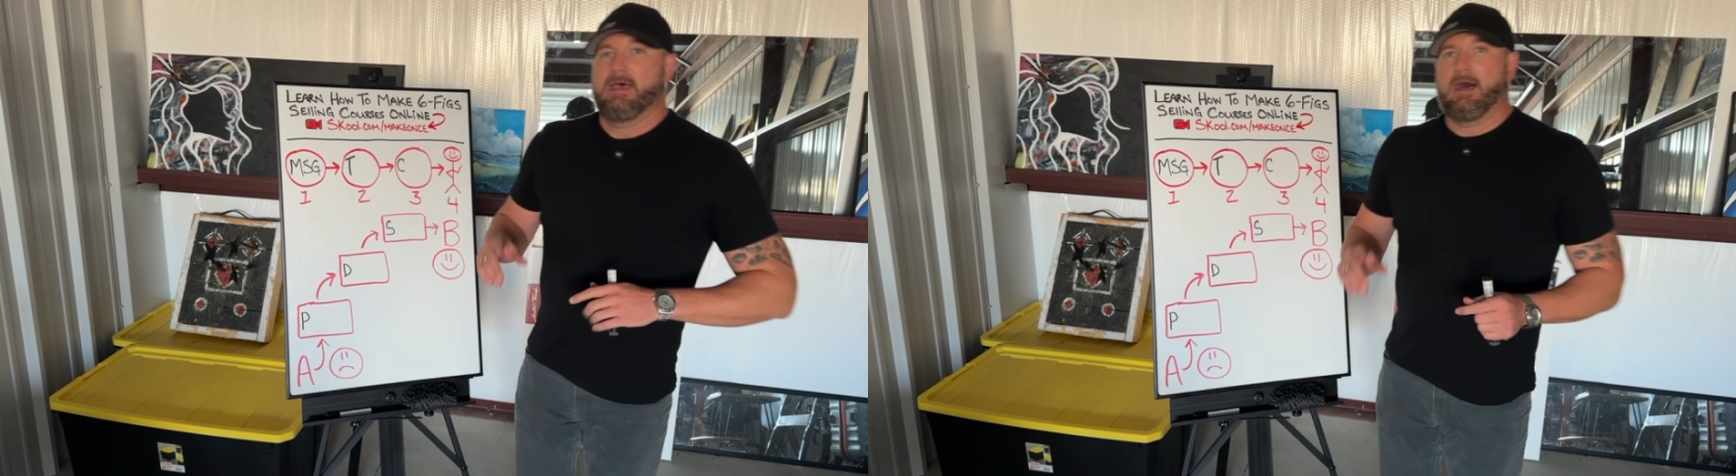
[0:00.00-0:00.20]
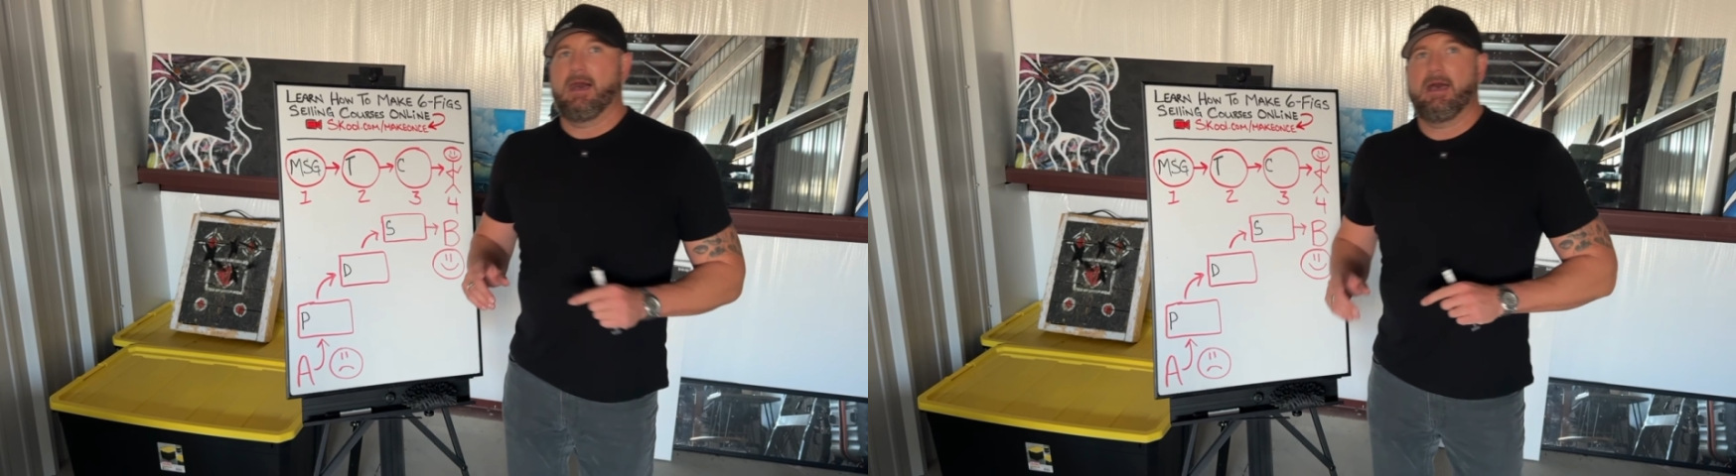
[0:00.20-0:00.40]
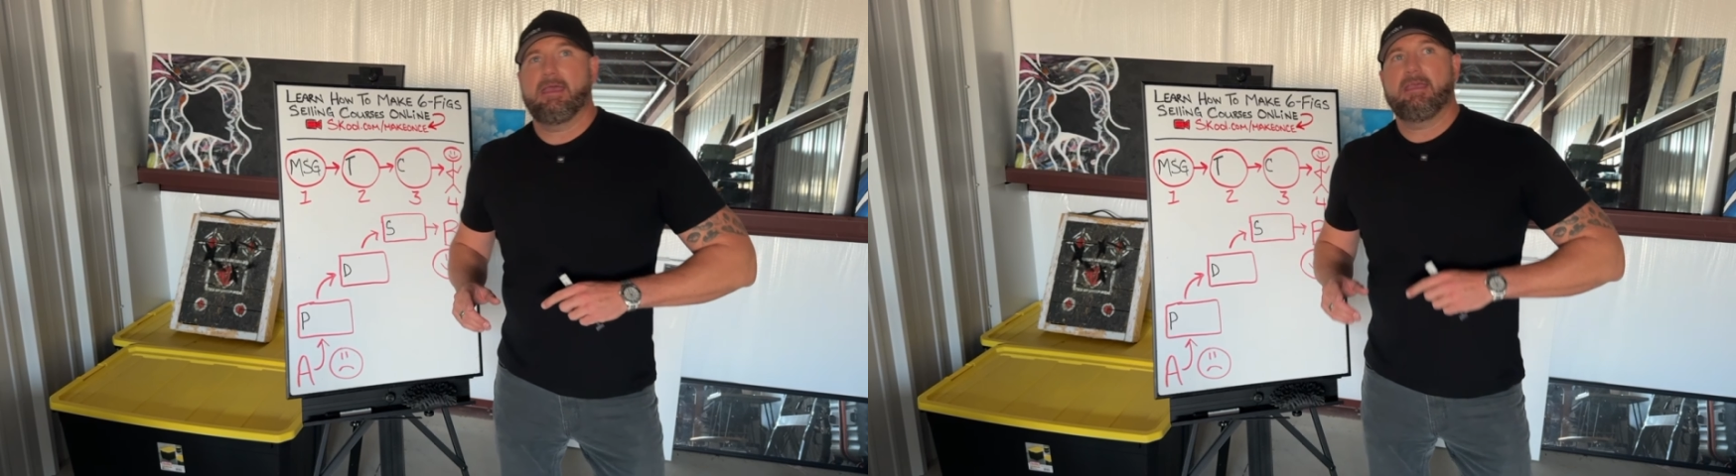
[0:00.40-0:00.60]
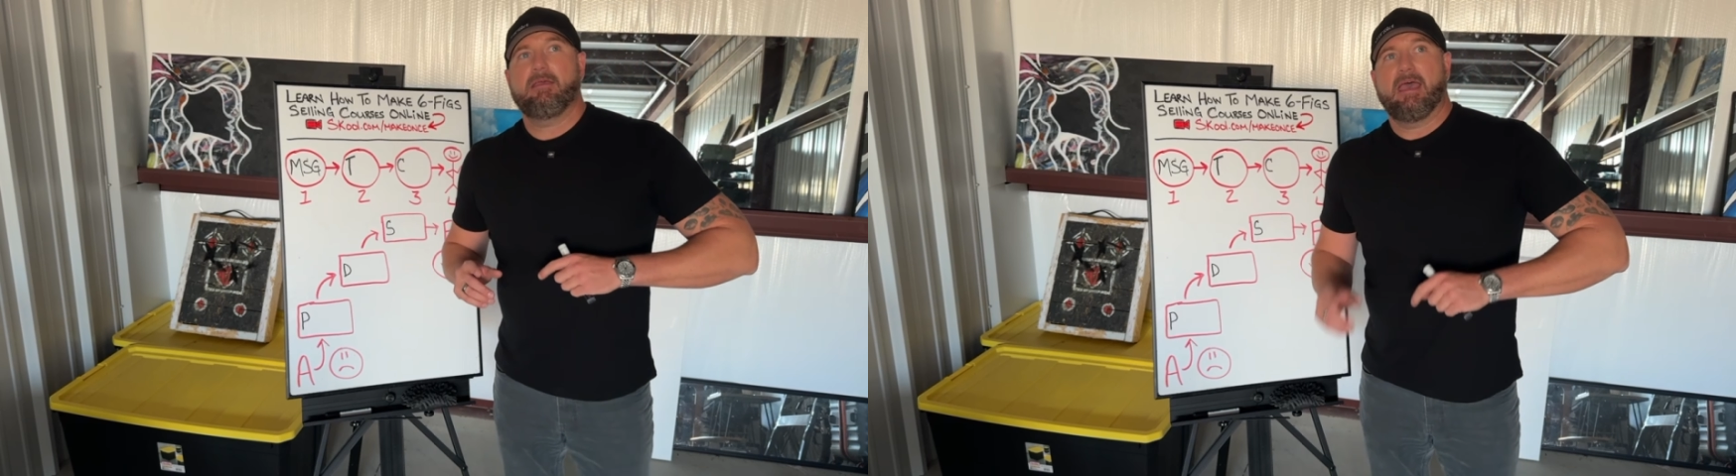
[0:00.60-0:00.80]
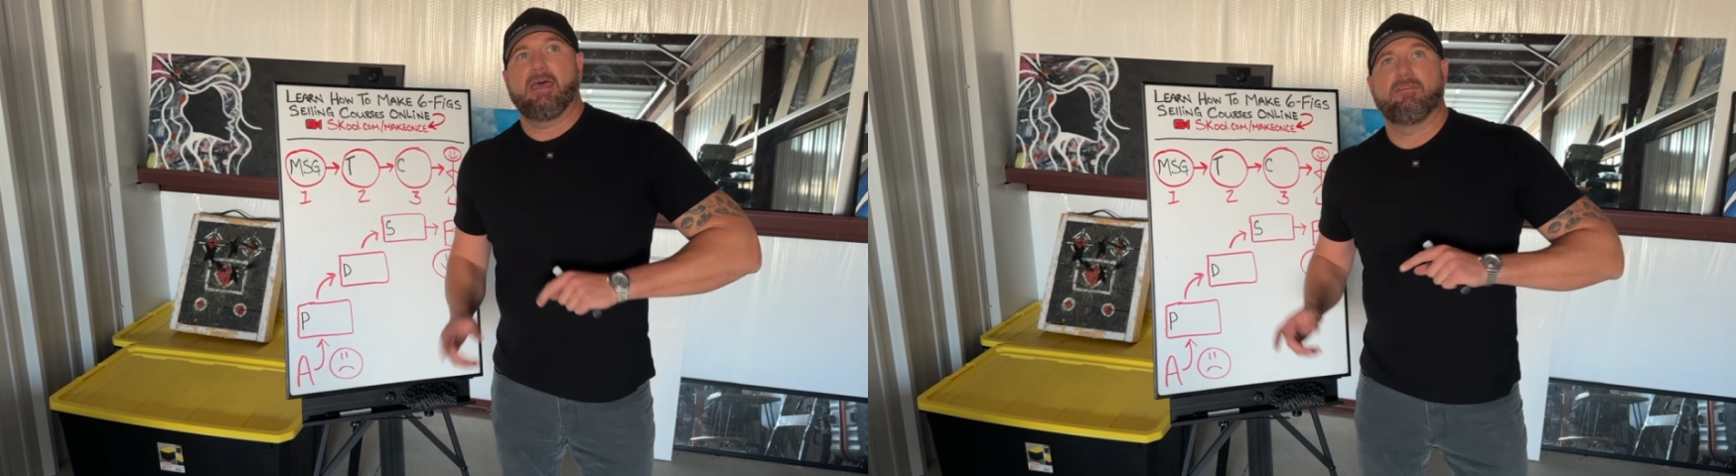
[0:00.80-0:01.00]

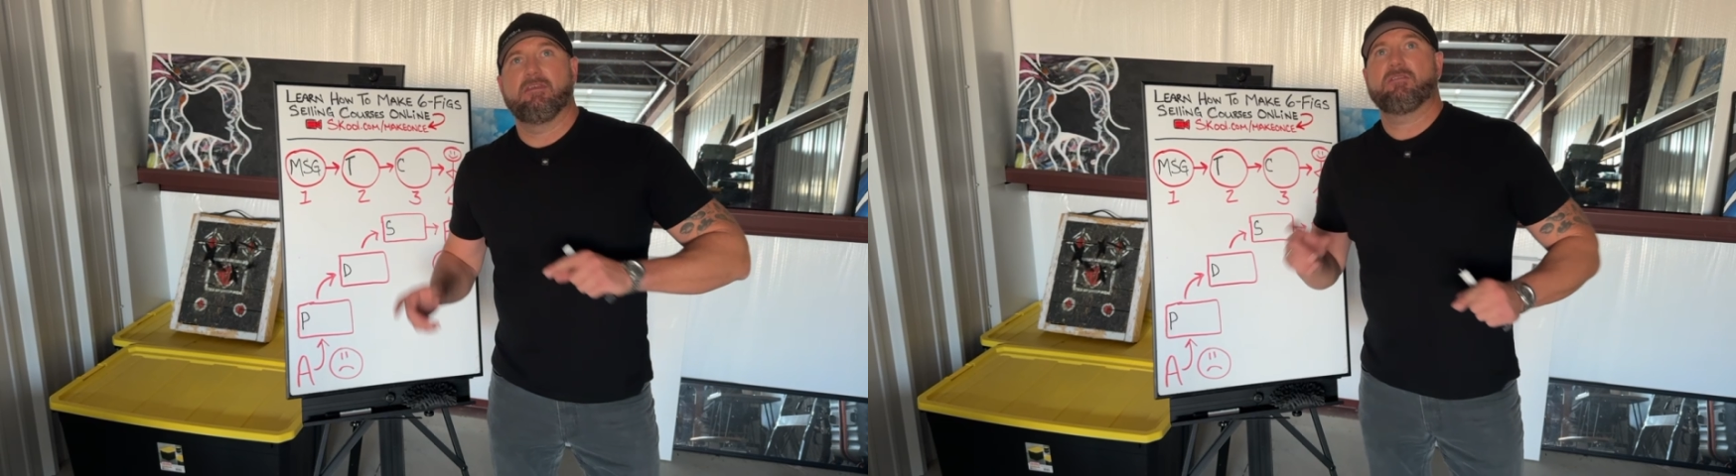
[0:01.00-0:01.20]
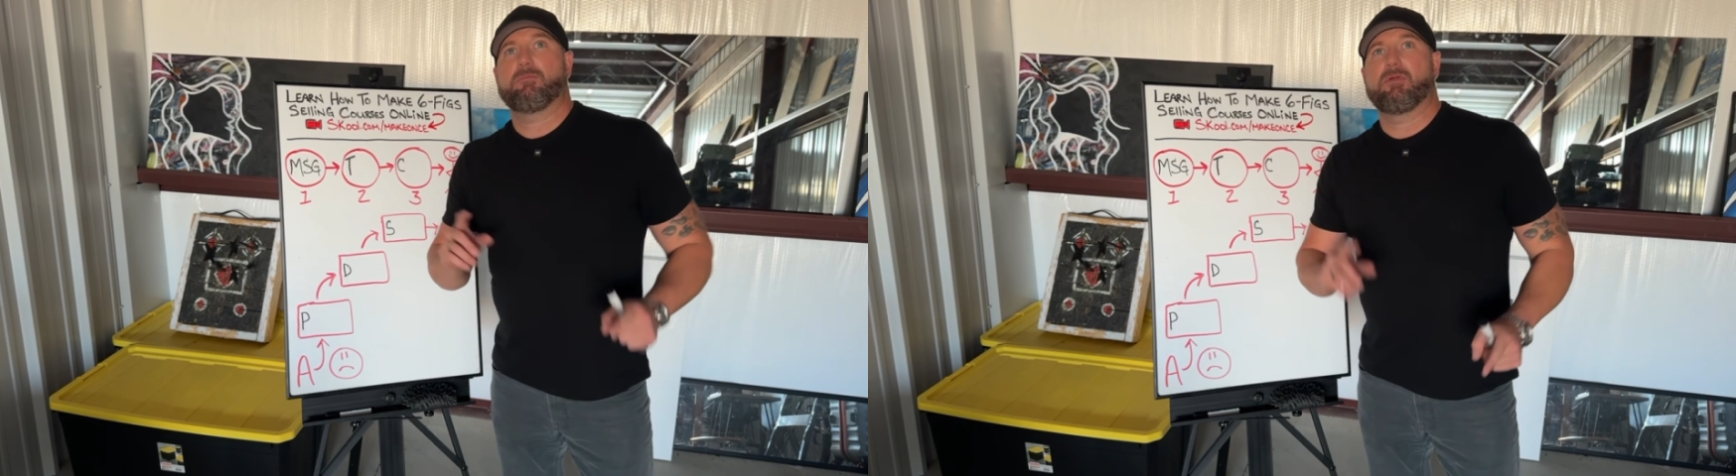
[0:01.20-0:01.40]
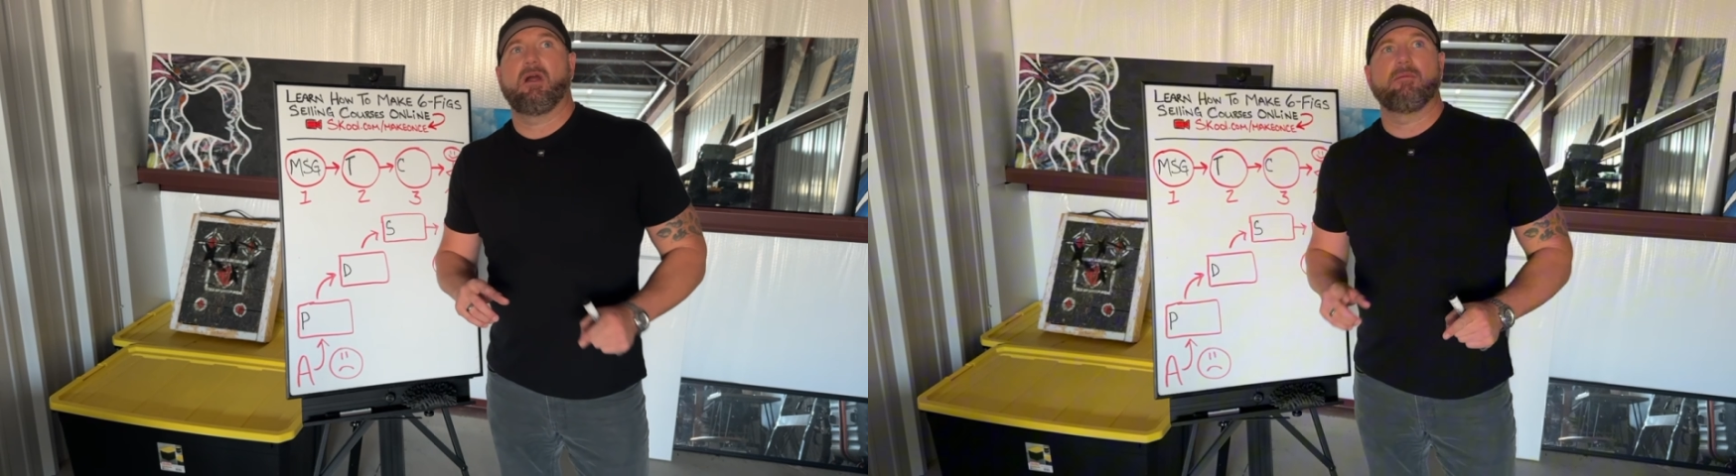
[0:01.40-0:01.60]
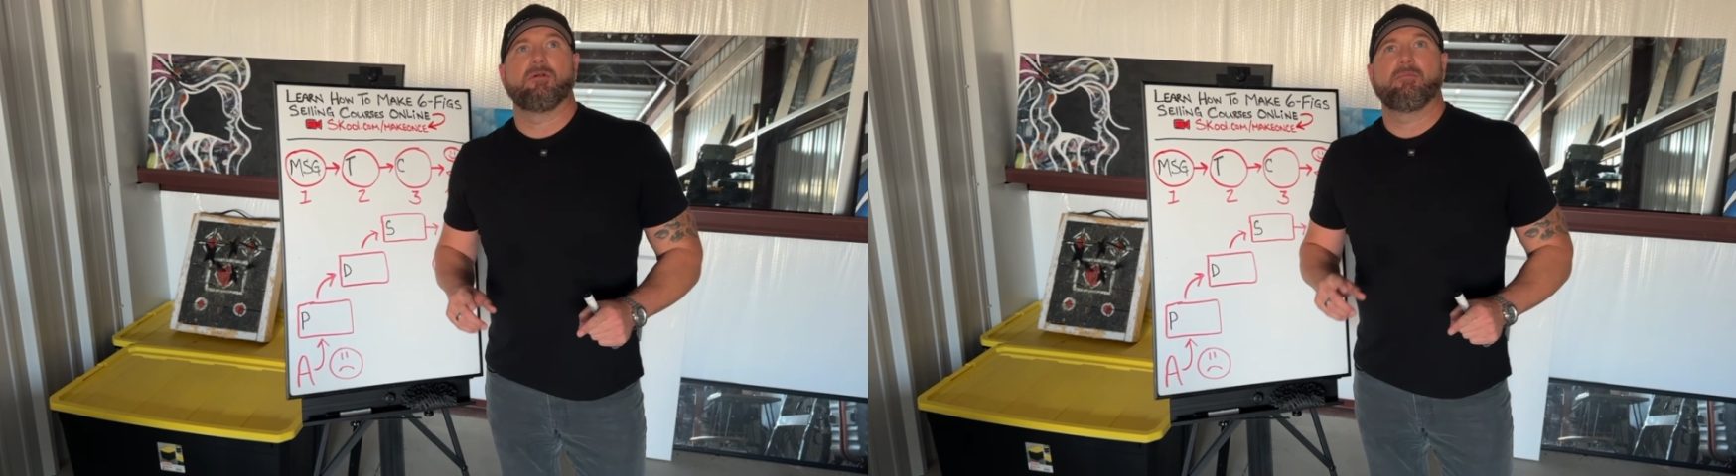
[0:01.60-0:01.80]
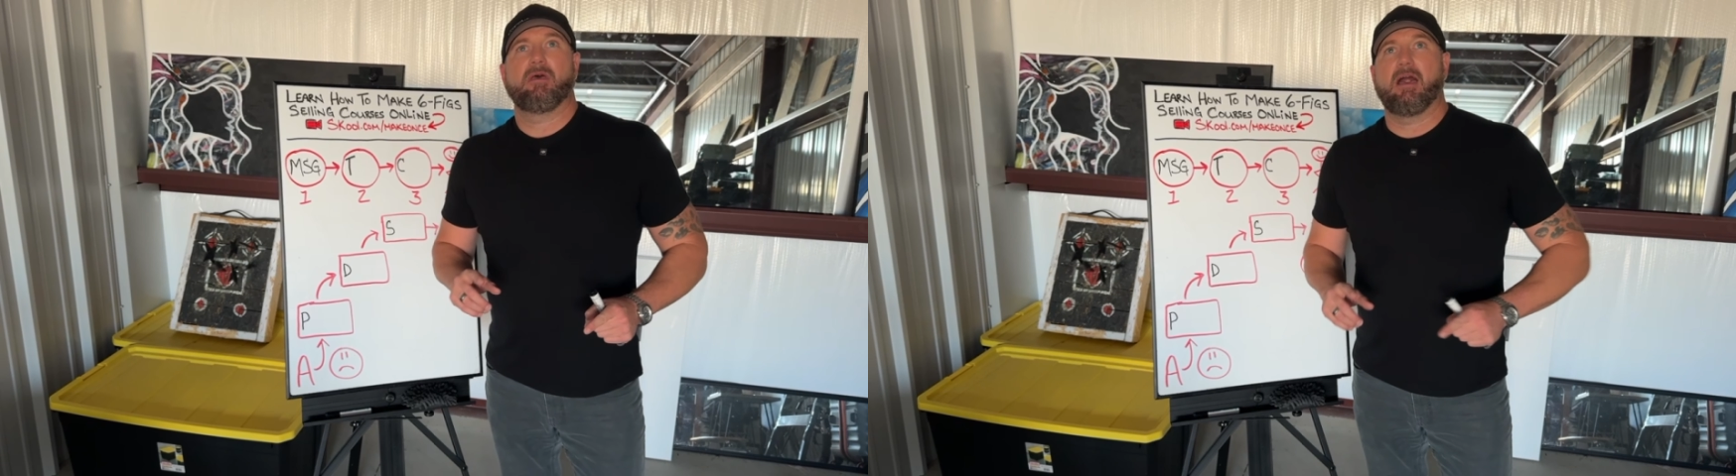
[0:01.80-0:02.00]
I had this problem,